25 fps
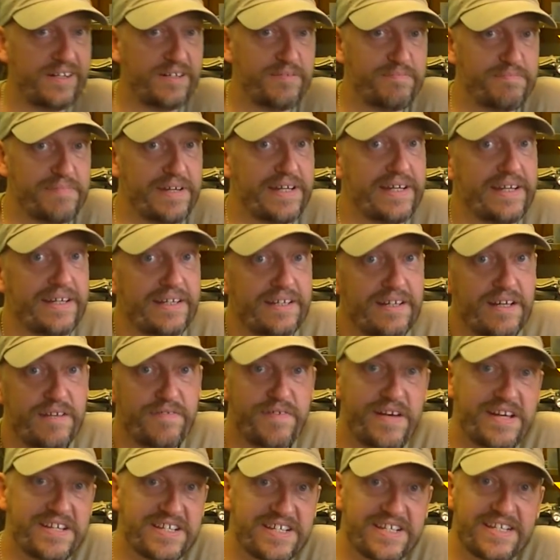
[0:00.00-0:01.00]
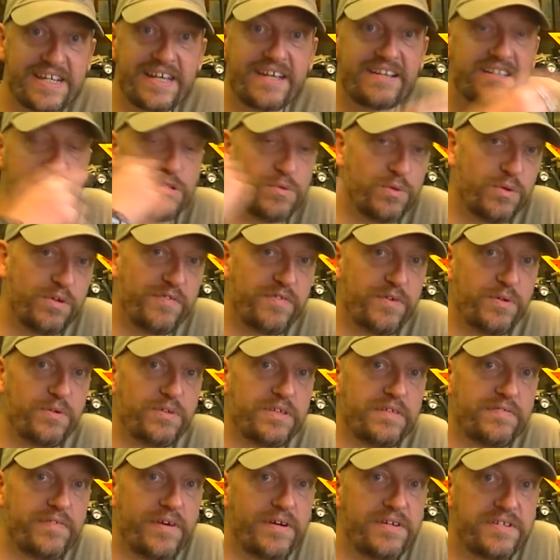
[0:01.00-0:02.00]
man, if that's synced to all of your
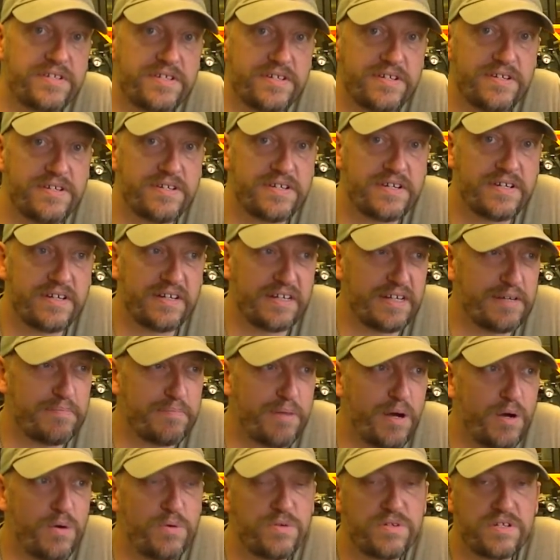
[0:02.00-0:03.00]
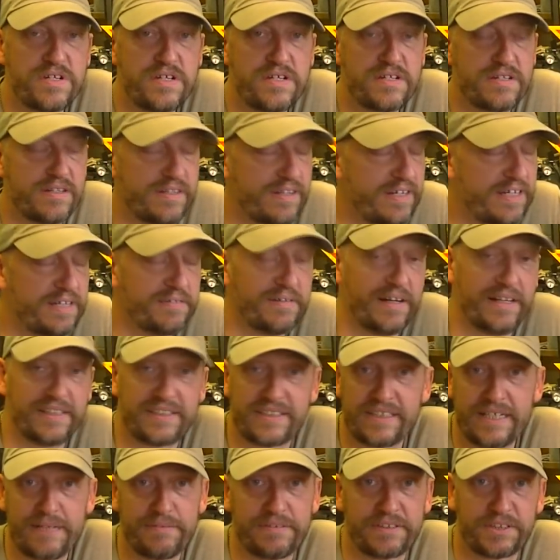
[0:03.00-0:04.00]
devices and the pulses, anyway,
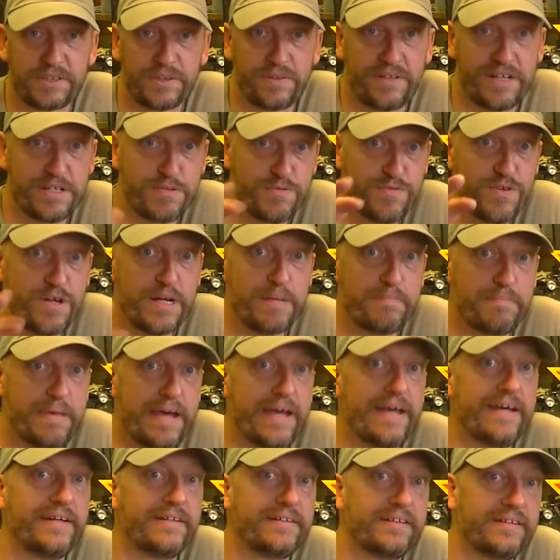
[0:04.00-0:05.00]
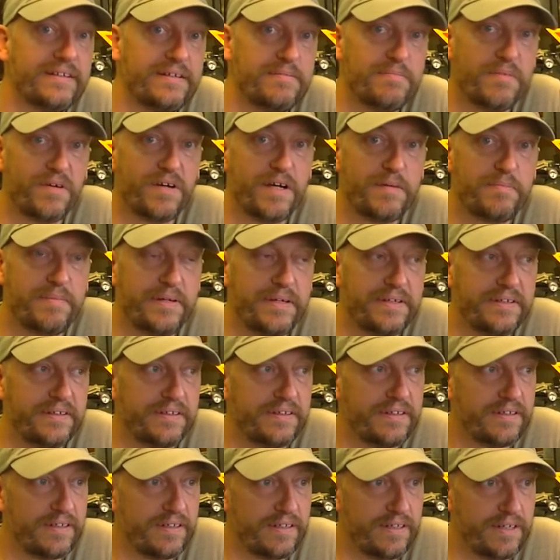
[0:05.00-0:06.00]
that's another story. That's really bad in my opinion.